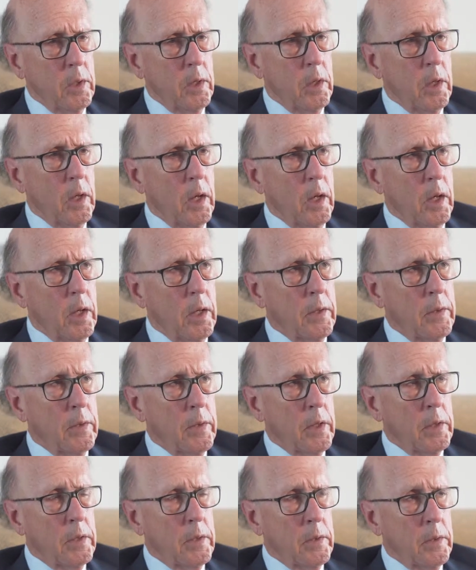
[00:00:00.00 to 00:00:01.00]

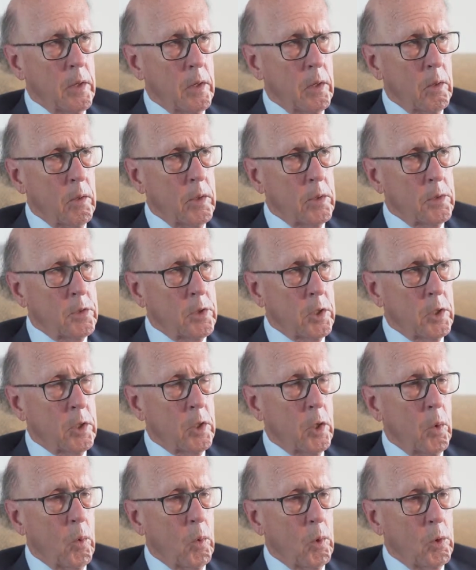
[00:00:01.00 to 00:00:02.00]
that there is a
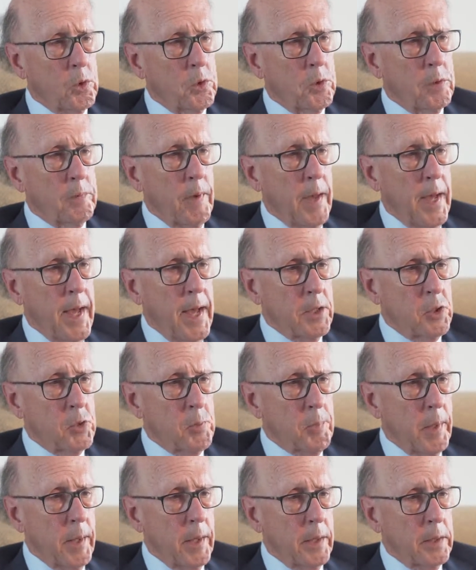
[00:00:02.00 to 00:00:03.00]
coercive
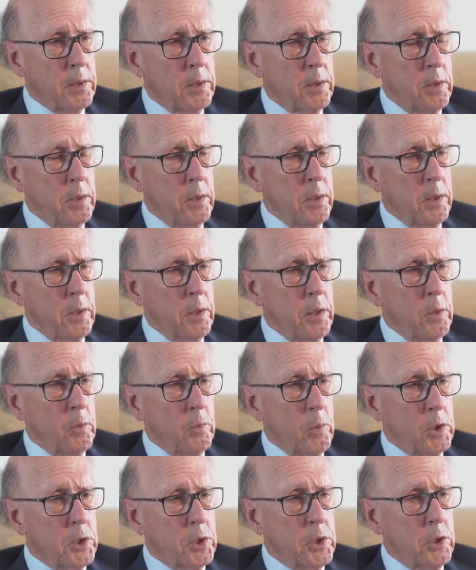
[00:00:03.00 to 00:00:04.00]
aspect in
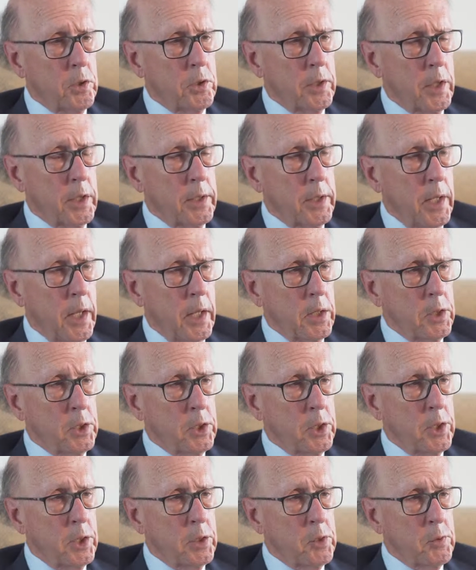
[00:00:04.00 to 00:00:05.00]
which their
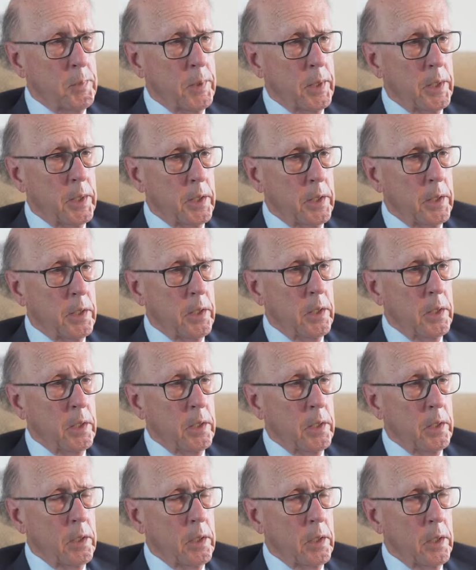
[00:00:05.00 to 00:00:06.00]
technology is being
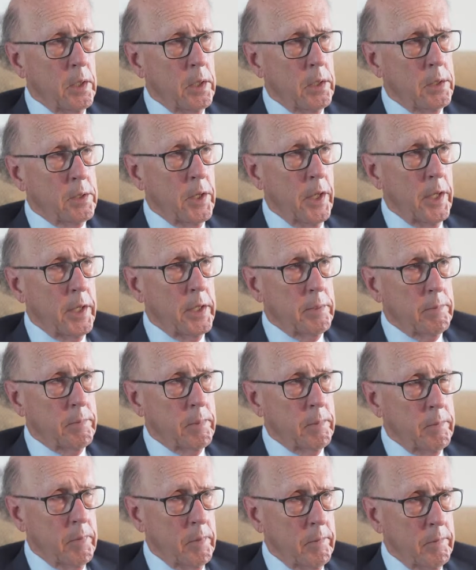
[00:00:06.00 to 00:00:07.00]
taken
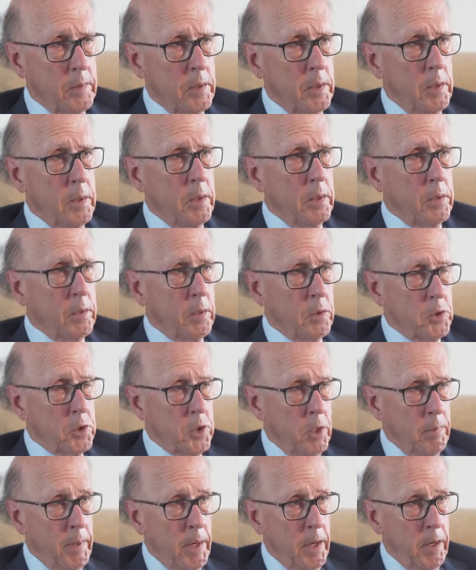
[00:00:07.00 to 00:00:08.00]
from them. There are
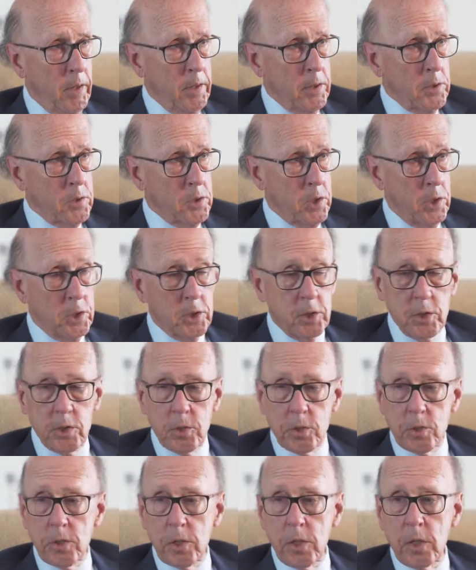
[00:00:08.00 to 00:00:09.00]
some areas such
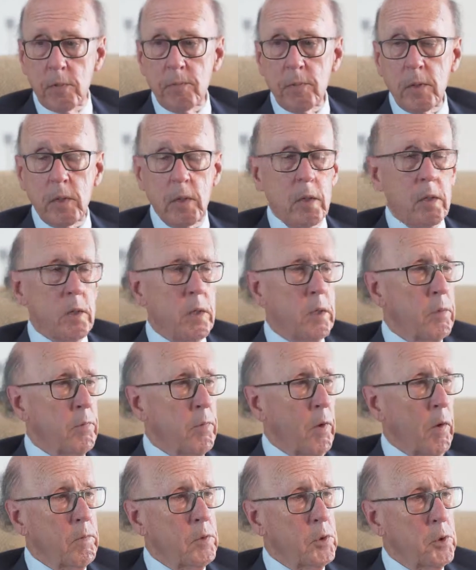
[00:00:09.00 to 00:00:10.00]
as
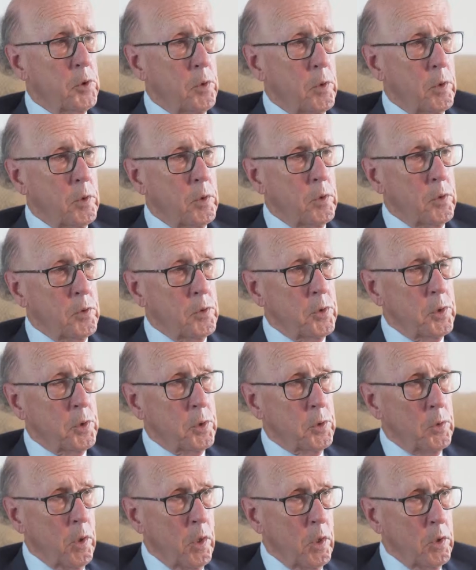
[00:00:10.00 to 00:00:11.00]
pharmaceuticals
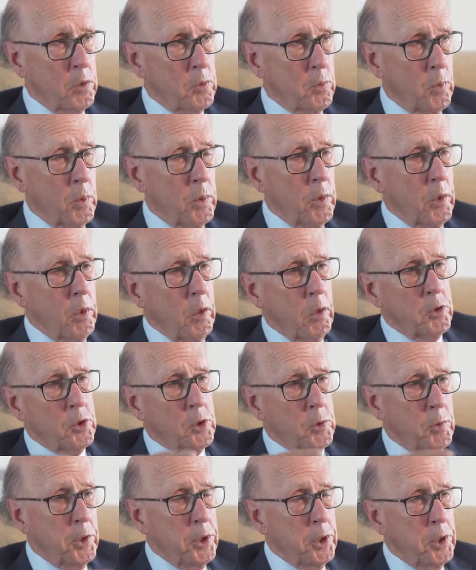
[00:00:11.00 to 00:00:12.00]
and drugs where there are
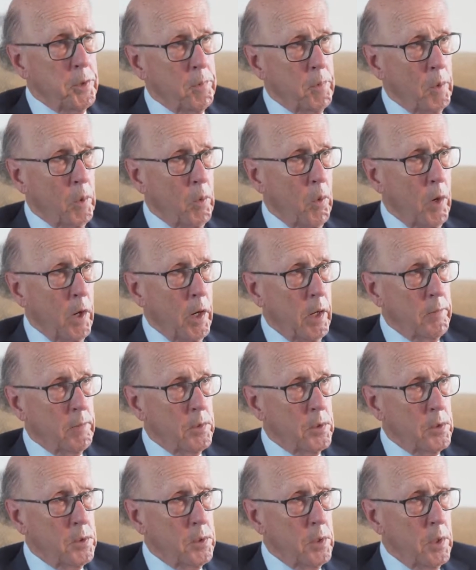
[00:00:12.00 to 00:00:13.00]
stringent
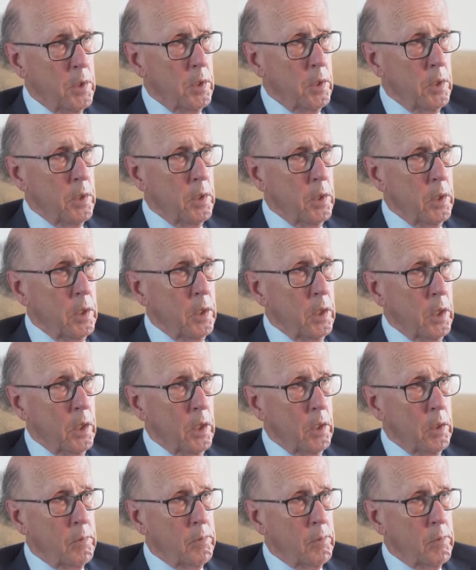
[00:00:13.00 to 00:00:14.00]
requirements
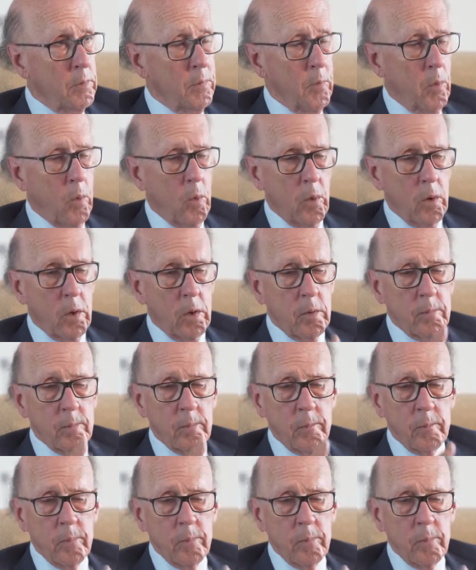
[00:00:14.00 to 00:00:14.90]
for